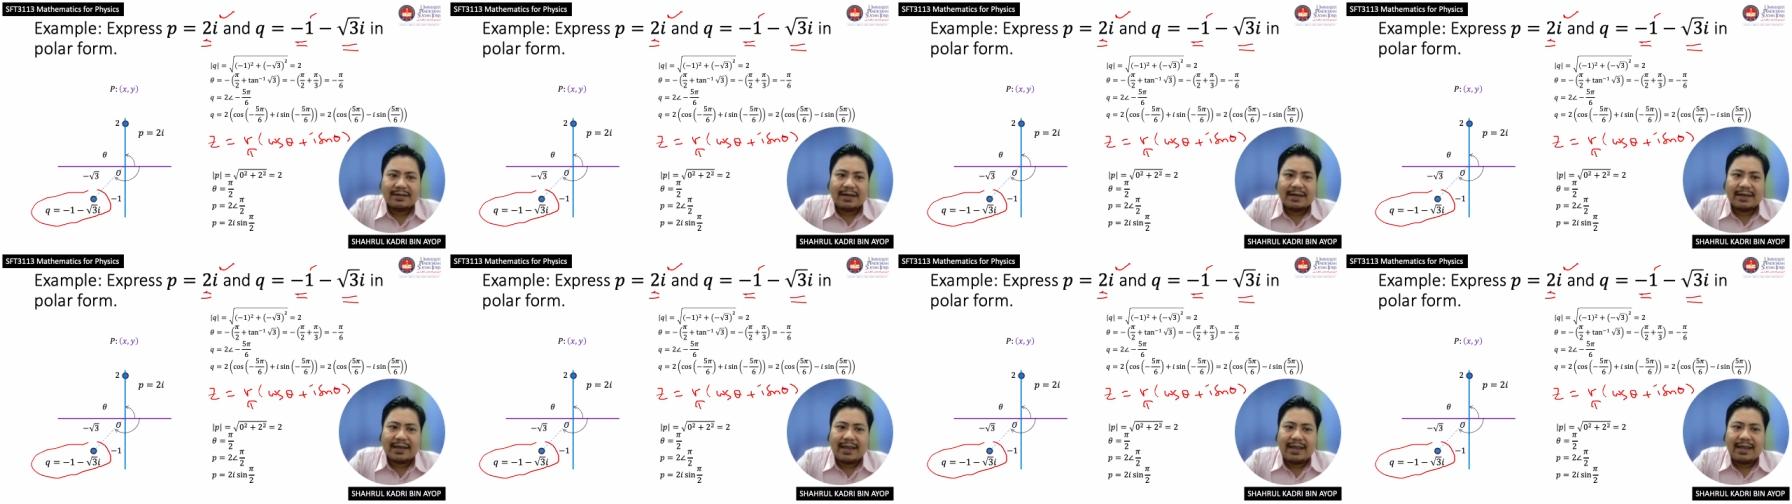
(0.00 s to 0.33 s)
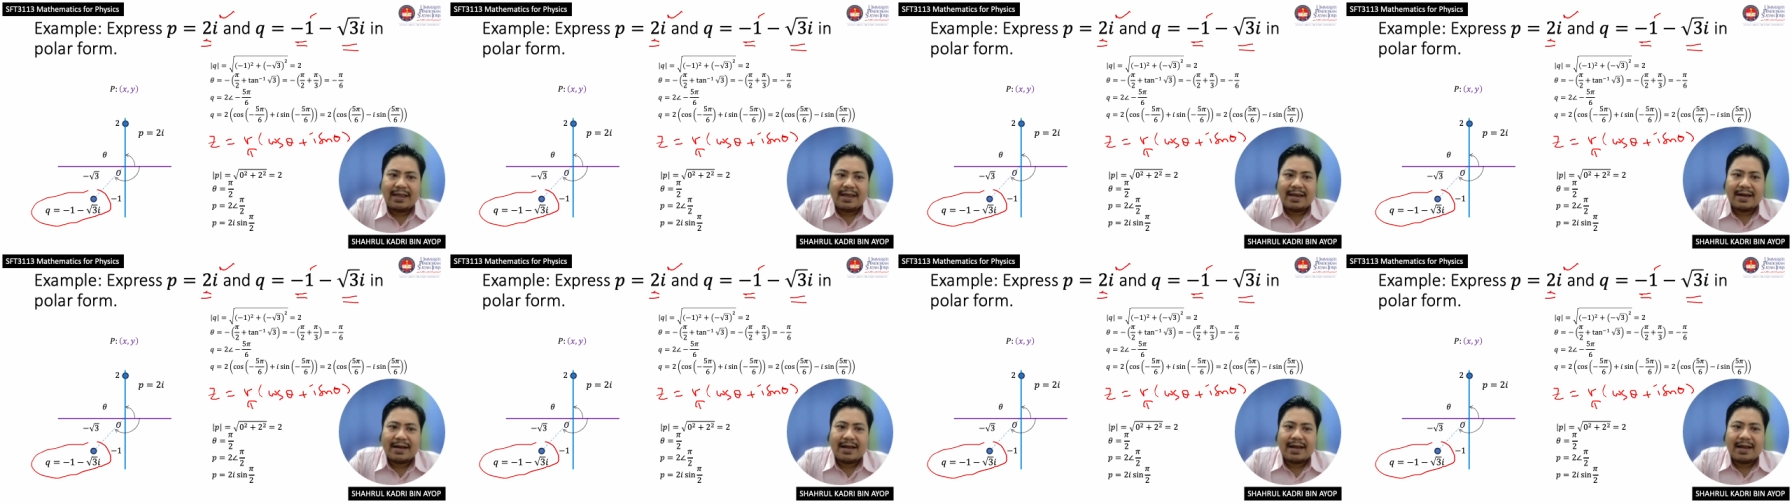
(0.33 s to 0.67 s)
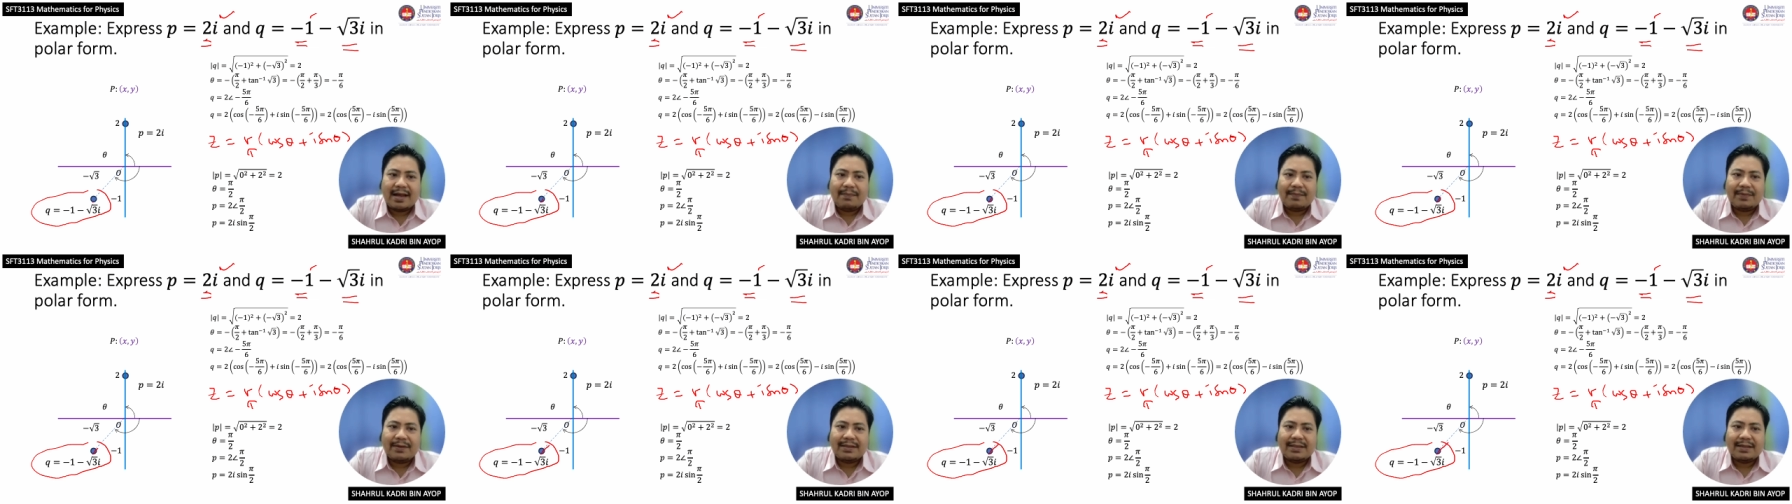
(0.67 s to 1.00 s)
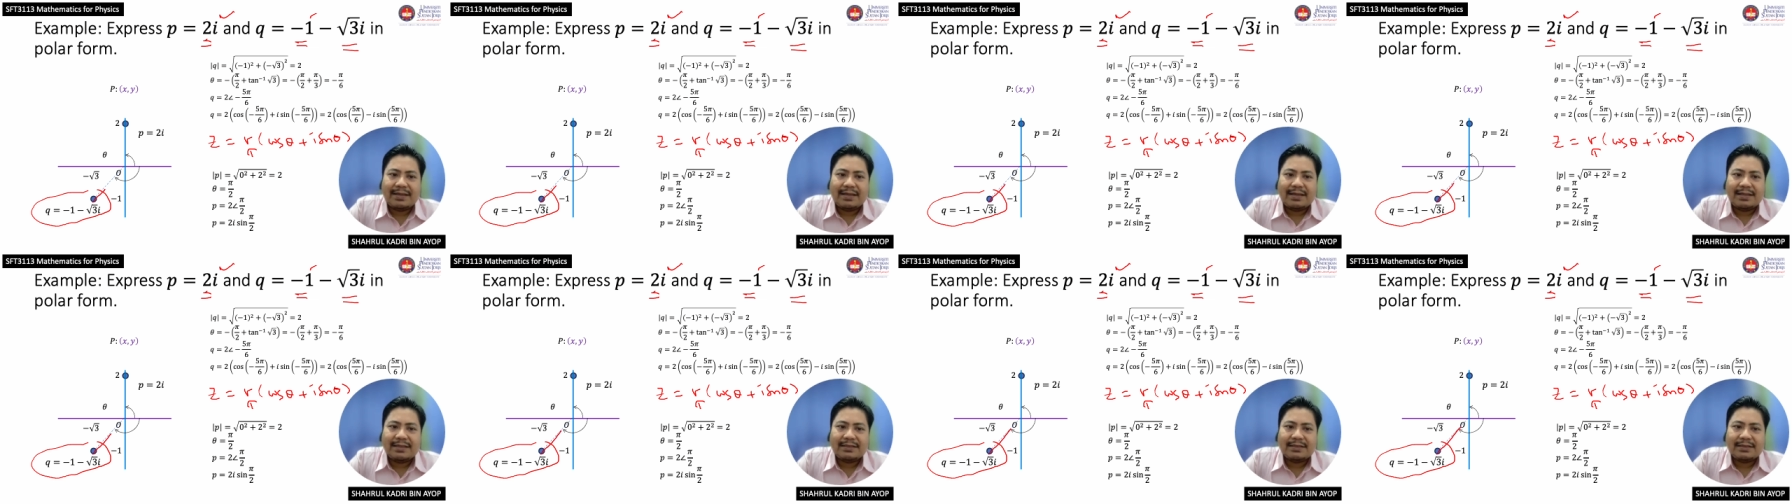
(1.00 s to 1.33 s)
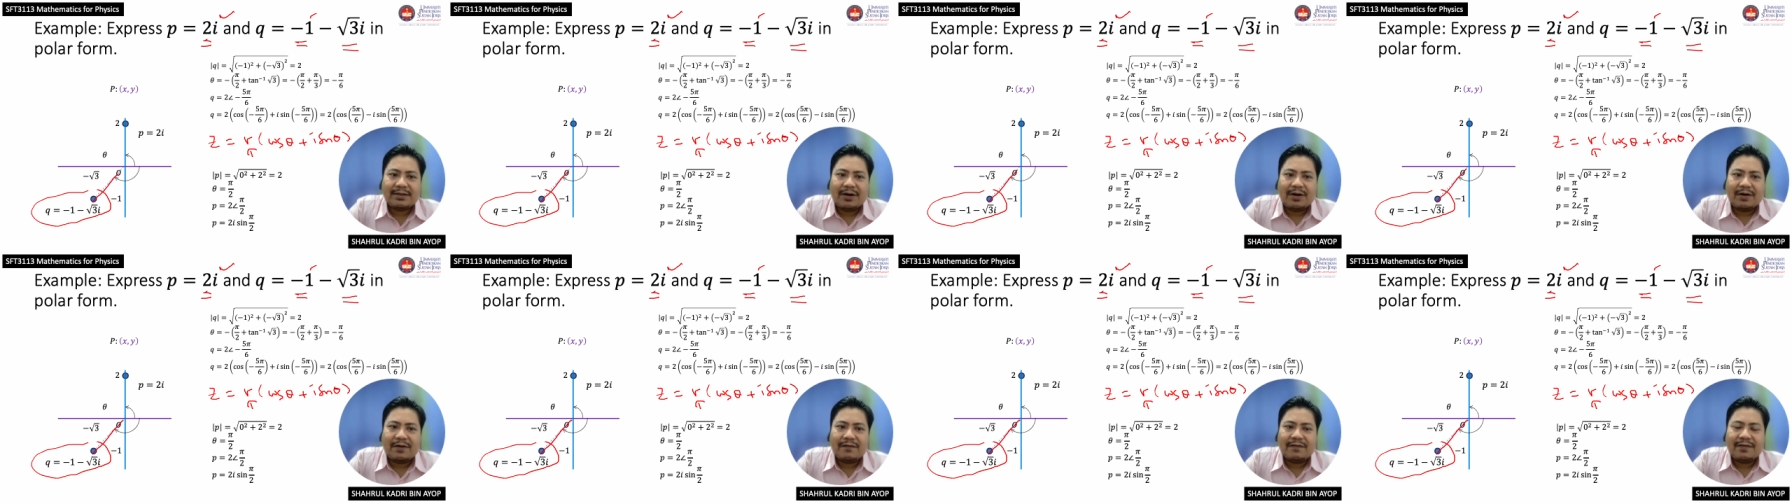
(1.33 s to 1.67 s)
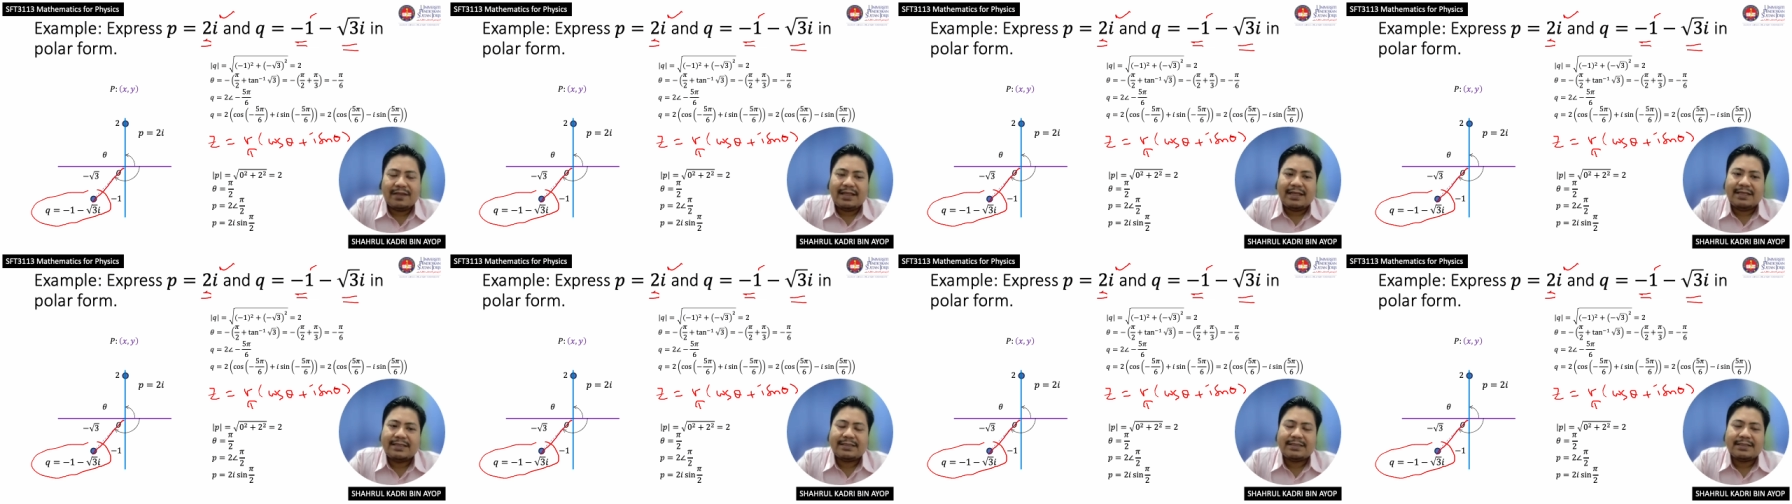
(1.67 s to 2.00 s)
Okay, the hypotenuse of
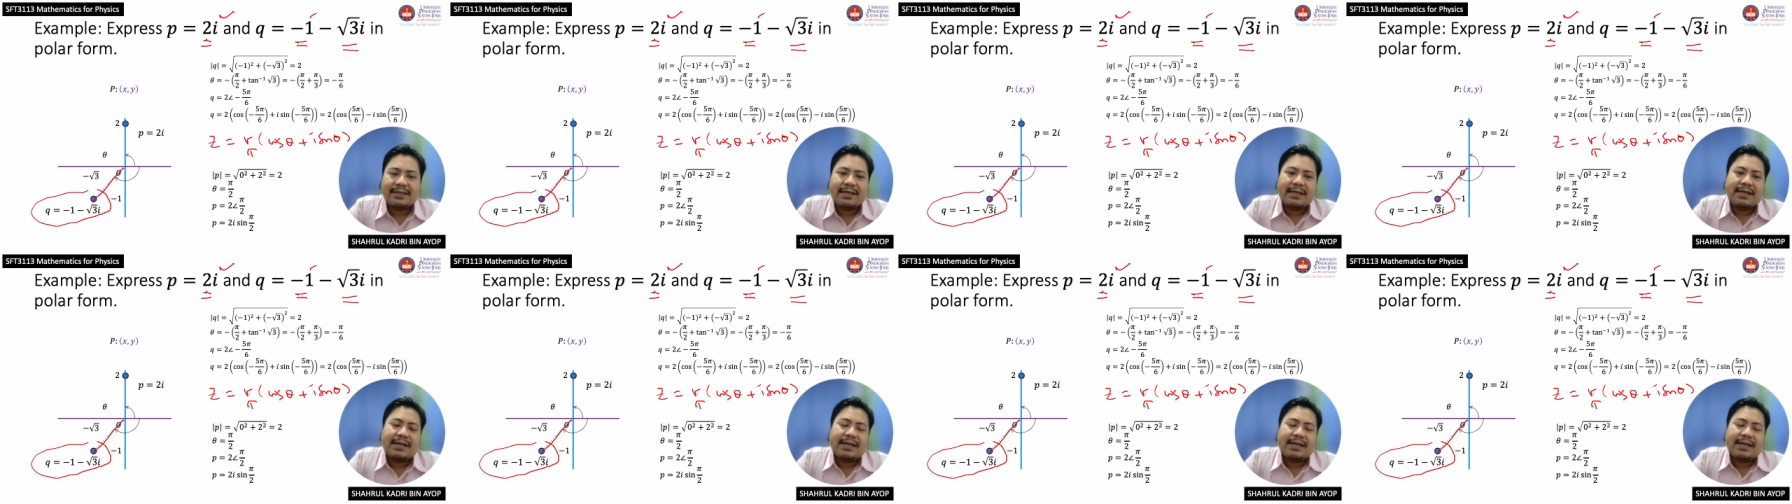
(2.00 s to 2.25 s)
this.